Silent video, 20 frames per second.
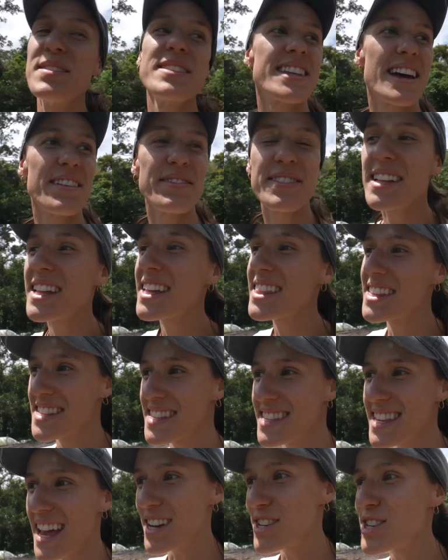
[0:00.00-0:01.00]
was definitely the
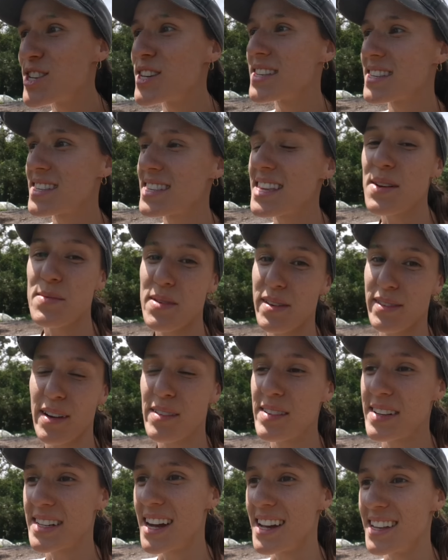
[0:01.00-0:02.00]
sketchiest thing we've
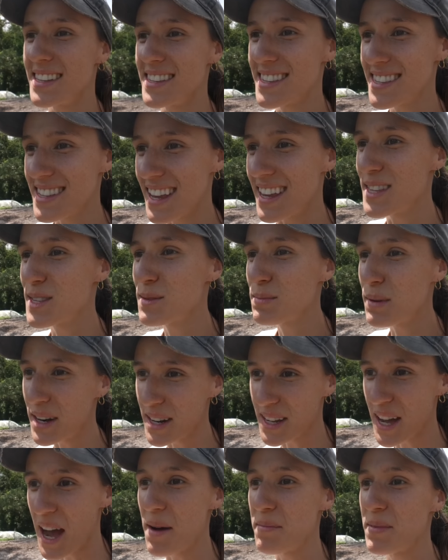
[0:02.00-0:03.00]
ever done since
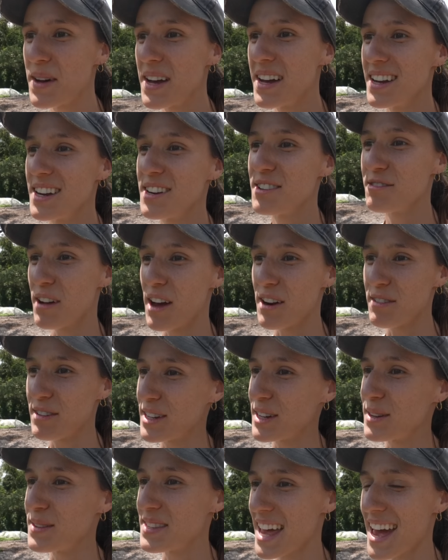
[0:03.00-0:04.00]
putting up
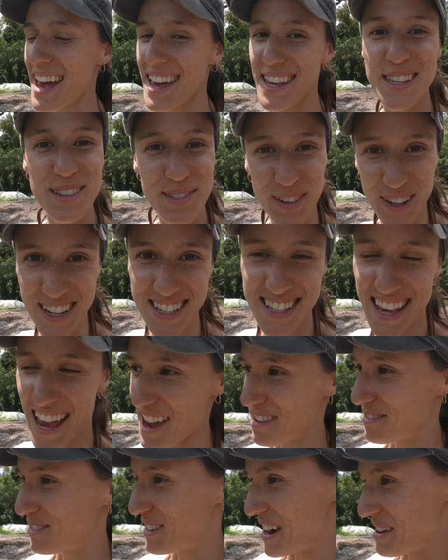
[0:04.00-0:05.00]
Rodrigo's A's for his
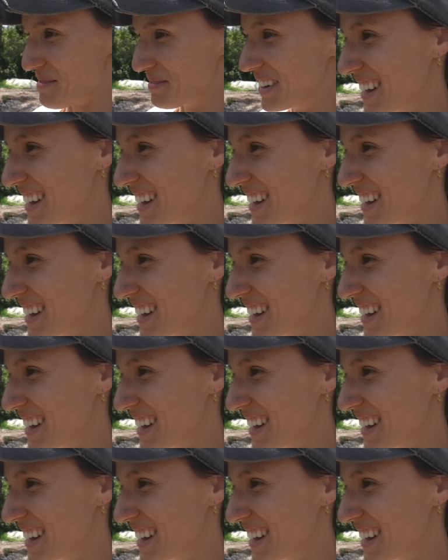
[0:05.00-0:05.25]
A-frame.